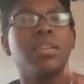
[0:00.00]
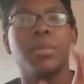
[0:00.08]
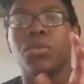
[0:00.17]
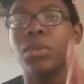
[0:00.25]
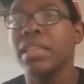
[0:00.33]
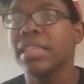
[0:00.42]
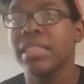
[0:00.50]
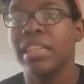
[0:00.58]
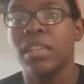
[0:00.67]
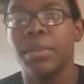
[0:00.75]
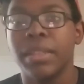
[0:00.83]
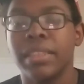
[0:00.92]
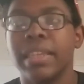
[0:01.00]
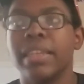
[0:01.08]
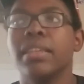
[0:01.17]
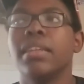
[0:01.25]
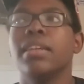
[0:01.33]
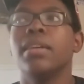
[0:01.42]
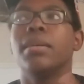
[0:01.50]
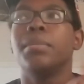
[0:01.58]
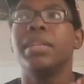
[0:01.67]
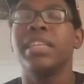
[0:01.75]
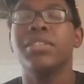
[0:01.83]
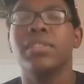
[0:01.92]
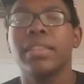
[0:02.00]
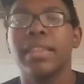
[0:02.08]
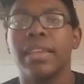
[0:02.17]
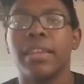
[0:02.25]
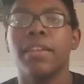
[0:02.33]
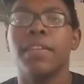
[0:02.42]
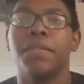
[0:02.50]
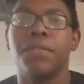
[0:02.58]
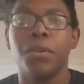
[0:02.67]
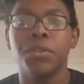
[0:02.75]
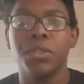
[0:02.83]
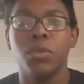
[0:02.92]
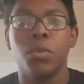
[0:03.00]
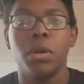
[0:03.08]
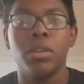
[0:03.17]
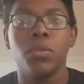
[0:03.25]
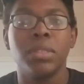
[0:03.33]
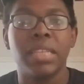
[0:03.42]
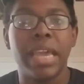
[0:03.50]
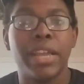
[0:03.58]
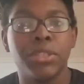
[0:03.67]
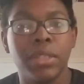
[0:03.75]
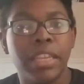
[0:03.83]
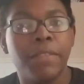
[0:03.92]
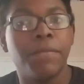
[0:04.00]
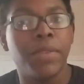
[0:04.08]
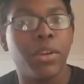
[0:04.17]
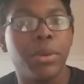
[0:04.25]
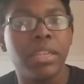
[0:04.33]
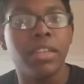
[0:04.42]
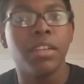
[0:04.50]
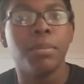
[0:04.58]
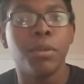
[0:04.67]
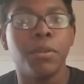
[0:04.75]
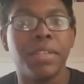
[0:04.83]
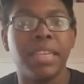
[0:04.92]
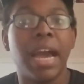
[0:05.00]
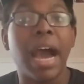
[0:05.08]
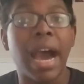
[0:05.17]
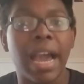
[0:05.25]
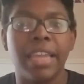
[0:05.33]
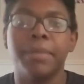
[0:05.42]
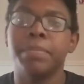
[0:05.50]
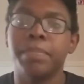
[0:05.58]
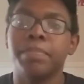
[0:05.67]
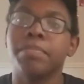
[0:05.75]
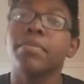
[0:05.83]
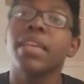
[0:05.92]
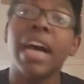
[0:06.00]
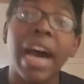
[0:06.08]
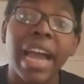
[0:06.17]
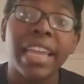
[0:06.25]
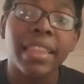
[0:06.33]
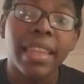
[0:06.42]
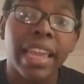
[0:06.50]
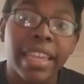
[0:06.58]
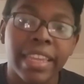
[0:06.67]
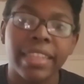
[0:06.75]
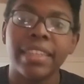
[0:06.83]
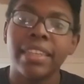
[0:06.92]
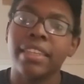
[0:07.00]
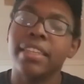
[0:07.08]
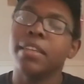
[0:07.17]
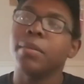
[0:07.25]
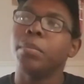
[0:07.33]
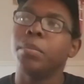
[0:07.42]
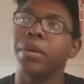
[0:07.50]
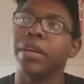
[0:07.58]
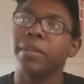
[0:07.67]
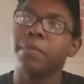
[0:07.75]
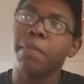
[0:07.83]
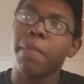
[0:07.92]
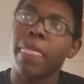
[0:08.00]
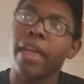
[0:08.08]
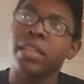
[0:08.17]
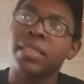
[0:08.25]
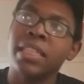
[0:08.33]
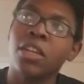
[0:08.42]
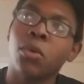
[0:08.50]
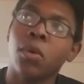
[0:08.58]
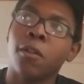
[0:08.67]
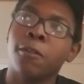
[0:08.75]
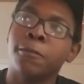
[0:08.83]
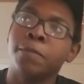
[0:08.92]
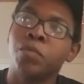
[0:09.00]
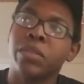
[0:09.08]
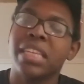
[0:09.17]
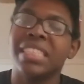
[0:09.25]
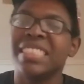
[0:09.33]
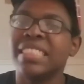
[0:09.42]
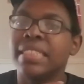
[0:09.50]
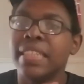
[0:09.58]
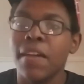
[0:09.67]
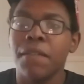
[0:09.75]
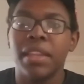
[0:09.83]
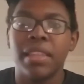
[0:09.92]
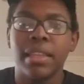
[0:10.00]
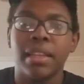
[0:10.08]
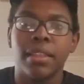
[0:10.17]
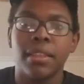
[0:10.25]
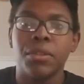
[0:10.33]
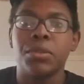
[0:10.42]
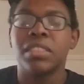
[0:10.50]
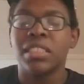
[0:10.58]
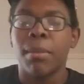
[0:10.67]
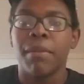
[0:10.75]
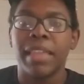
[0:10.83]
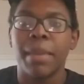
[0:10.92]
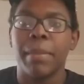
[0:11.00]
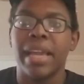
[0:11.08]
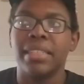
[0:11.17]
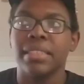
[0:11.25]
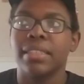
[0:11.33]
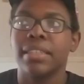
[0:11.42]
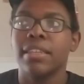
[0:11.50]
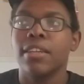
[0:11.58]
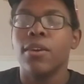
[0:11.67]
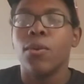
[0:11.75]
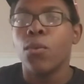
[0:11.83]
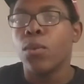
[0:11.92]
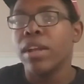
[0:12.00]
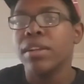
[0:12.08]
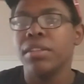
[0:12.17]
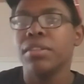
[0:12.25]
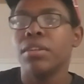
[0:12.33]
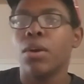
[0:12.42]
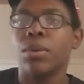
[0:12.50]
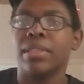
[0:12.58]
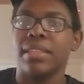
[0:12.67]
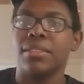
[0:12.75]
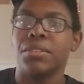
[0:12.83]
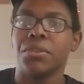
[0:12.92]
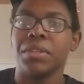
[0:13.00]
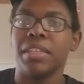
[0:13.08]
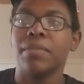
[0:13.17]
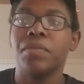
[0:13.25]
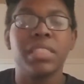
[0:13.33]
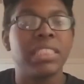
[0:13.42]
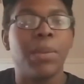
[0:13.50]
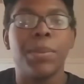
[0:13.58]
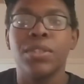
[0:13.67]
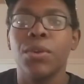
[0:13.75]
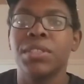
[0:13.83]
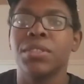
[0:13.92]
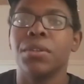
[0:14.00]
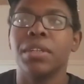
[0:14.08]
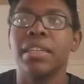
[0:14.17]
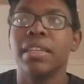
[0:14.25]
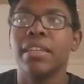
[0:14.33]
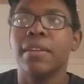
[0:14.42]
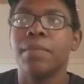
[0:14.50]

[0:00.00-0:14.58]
are gonna be really excited about that, but here's the thing. Frozen 1 was actually a very good movie. I I like it. But a sequel is definitely going to lose some of that magic. Where do you go with that story? Same with Toy Story.